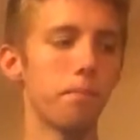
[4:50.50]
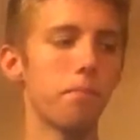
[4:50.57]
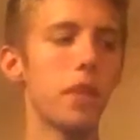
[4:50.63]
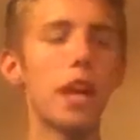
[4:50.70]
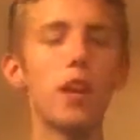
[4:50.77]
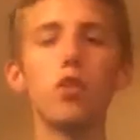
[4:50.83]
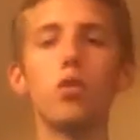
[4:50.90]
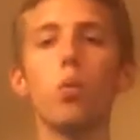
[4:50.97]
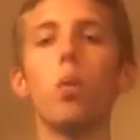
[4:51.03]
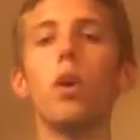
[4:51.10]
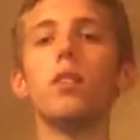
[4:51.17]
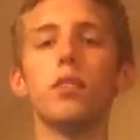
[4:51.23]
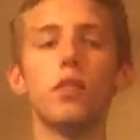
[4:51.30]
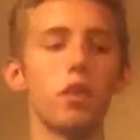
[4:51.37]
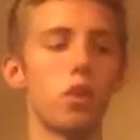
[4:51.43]
That is
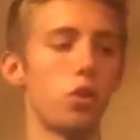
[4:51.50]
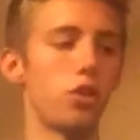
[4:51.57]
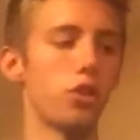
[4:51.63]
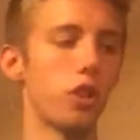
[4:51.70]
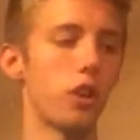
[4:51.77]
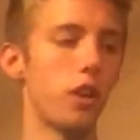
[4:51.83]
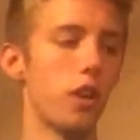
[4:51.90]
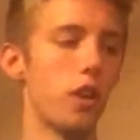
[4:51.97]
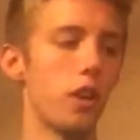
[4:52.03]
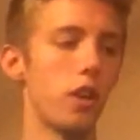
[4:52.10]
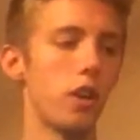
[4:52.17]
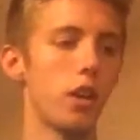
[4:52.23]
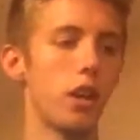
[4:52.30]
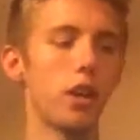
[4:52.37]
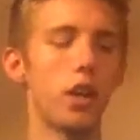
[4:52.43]
one solution.
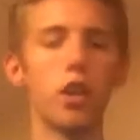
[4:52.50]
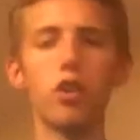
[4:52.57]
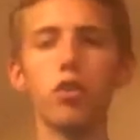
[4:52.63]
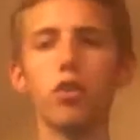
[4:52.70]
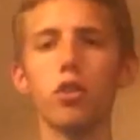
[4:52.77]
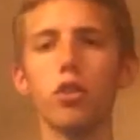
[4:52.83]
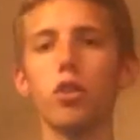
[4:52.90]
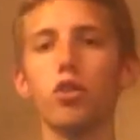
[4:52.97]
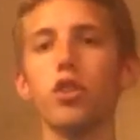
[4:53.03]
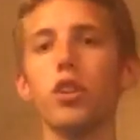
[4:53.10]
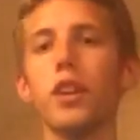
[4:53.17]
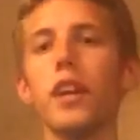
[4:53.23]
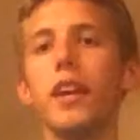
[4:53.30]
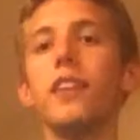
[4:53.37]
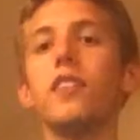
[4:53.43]
Another
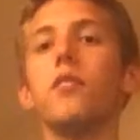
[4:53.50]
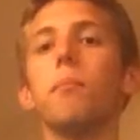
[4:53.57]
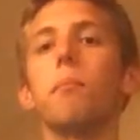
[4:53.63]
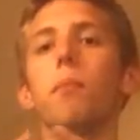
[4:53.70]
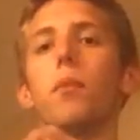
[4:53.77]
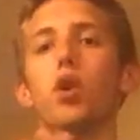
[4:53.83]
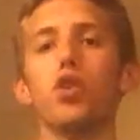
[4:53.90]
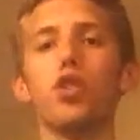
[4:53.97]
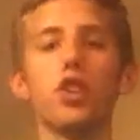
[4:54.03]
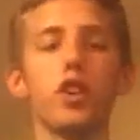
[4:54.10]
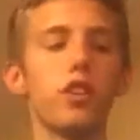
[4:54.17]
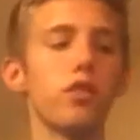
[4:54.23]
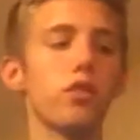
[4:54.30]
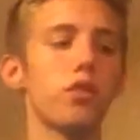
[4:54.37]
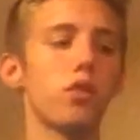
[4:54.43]
solution is
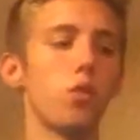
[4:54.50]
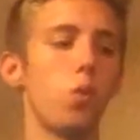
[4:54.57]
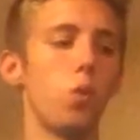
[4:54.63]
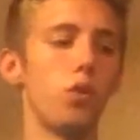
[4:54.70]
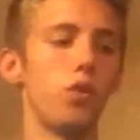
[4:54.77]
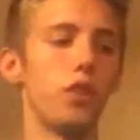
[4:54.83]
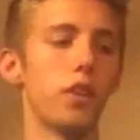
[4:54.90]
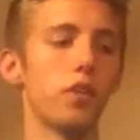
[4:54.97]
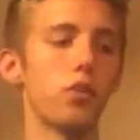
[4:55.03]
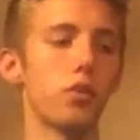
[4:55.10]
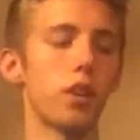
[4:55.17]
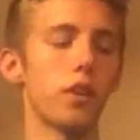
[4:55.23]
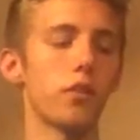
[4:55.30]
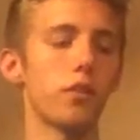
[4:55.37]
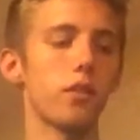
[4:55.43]
merging school
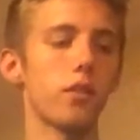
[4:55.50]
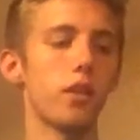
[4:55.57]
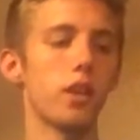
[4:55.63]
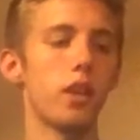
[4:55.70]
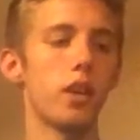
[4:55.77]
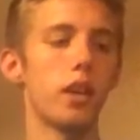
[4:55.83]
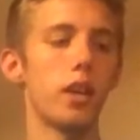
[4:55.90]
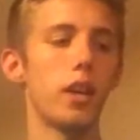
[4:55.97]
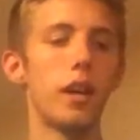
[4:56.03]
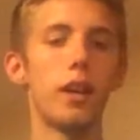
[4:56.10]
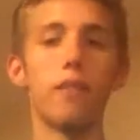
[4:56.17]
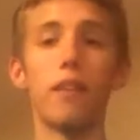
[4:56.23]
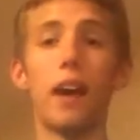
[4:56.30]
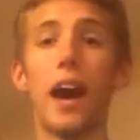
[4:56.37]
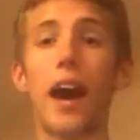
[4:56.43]
districts. If
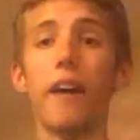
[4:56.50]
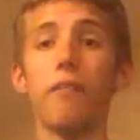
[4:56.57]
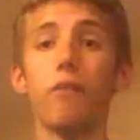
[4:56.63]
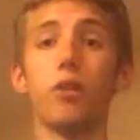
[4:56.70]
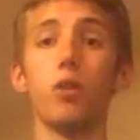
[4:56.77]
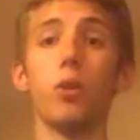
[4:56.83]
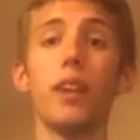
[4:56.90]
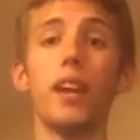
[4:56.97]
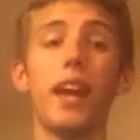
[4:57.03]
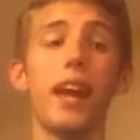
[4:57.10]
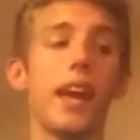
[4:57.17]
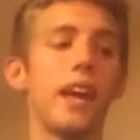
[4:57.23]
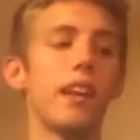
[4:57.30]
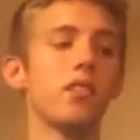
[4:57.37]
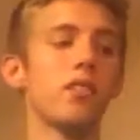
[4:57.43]
affluent
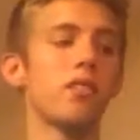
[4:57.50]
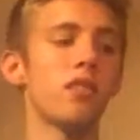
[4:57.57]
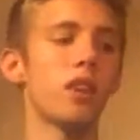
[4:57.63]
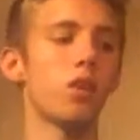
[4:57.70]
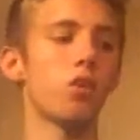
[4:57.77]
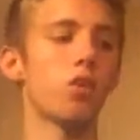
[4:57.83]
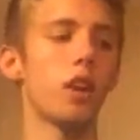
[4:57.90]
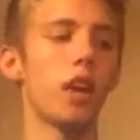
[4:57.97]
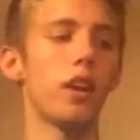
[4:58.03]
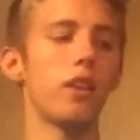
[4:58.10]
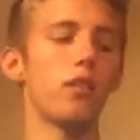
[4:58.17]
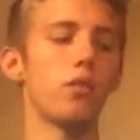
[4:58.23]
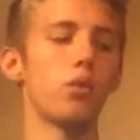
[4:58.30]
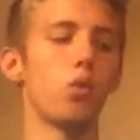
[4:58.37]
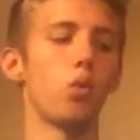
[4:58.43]
and
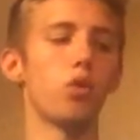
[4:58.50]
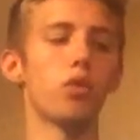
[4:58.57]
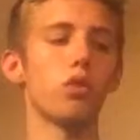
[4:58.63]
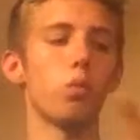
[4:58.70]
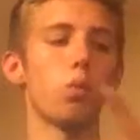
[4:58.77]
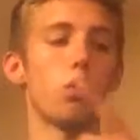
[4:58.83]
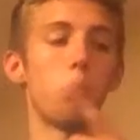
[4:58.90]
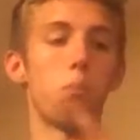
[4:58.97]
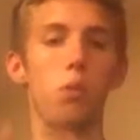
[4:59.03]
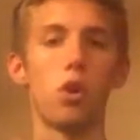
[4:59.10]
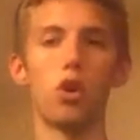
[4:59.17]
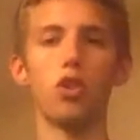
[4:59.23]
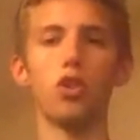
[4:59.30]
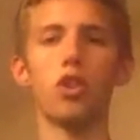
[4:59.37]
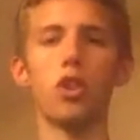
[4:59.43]
segregated schools were
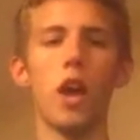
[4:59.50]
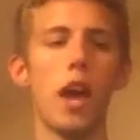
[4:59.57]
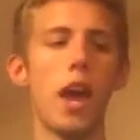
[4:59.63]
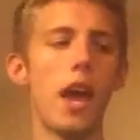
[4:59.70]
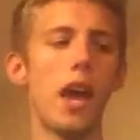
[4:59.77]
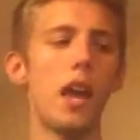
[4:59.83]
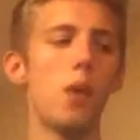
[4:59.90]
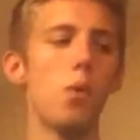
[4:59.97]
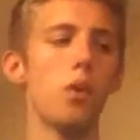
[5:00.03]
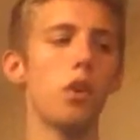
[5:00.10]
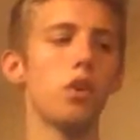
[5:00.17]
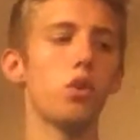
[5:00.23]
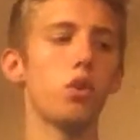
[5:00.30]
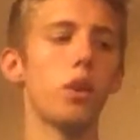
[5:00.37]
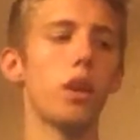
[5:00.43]
merged, It would
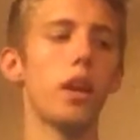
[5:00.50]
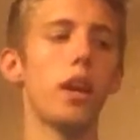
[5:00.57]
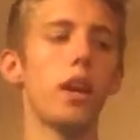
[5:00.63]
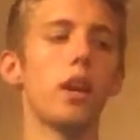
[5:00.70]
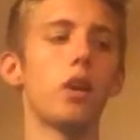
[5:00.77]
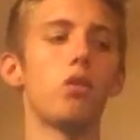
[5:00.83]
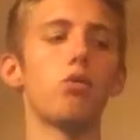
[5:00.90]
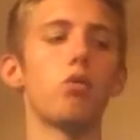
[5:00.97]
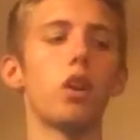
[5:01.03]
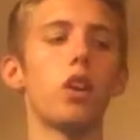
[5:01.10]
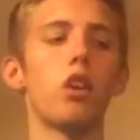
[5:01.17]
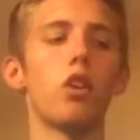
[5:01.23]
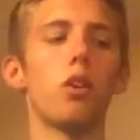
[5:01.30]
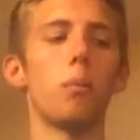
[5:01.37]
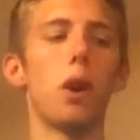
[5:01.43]
create a
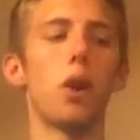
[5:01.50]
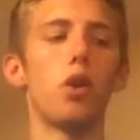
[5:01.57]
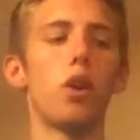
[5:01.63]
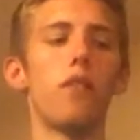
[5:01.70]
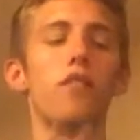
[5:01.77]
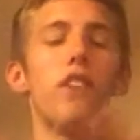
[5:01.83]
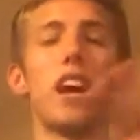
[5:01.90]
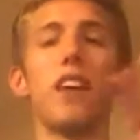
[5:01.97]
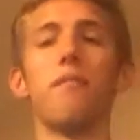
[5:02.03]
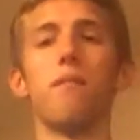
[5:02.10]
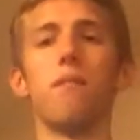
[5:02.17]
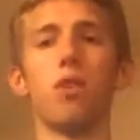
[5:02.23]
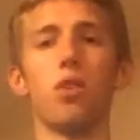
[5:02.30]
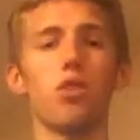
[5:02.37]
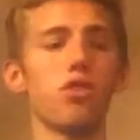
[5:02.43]
greater amount of
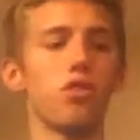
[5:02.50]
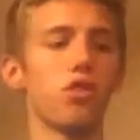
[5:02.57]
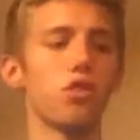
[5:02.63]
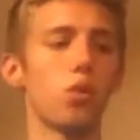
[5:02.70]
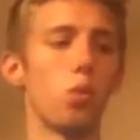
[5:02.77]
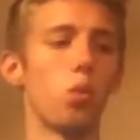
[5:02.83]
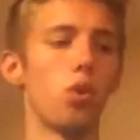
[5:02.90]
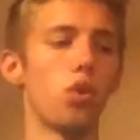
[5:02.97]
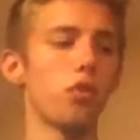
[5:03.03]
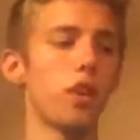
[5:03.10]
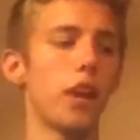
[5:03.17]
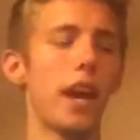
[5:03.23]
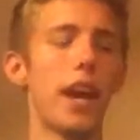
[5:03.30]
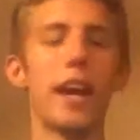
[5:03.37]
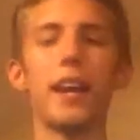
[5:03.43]
diverse schools
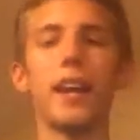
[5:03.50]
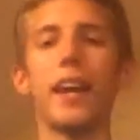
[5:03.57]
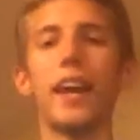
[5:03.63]
and